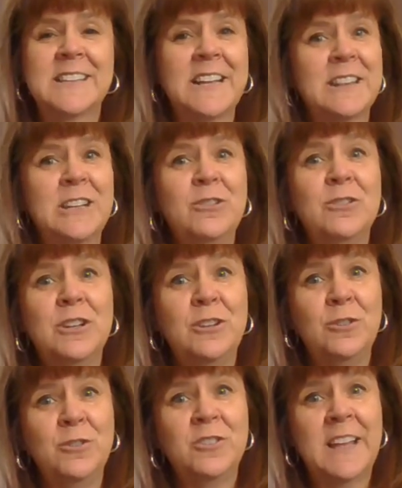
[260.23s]
And then you can
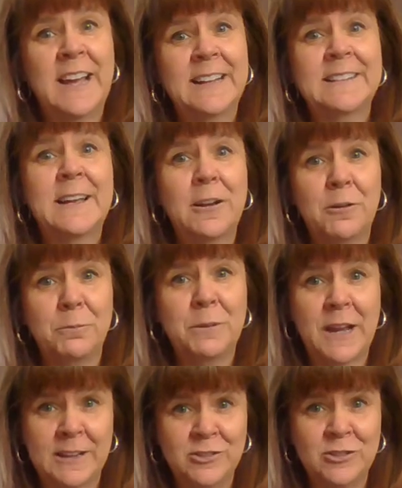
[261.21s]
use that to help
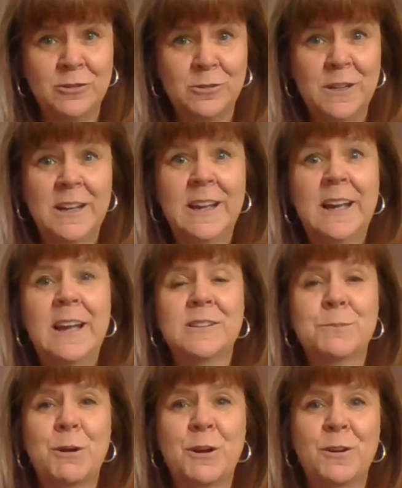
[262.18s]
guide you
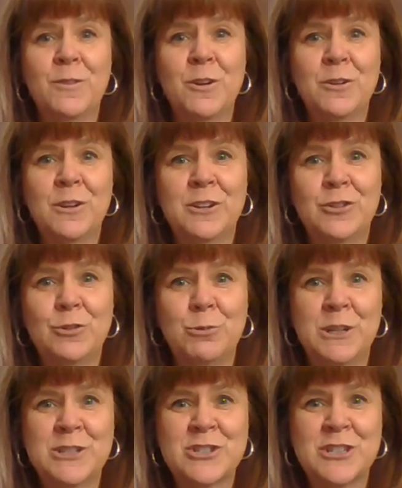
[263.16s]
as part of your
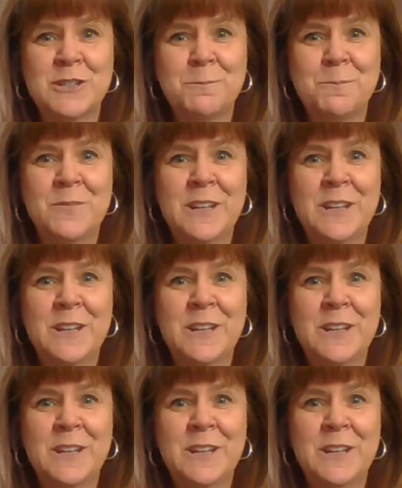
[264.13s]
intuition.